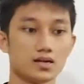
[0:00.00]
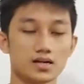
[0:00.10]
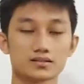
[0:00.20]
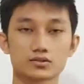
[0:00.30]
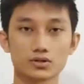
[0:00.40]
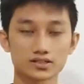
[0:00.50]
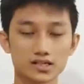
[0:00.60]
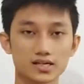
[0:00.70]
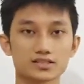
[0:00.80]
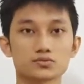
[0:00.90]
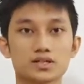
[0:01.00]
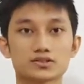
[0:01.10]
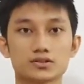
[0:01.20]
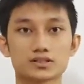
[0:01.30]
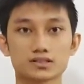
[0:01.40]
And
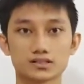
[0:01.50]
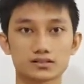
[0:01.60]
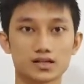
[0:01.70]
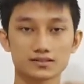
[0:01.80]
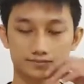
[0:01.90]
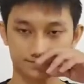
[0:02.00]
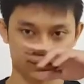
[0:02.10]
quasi-isometric is like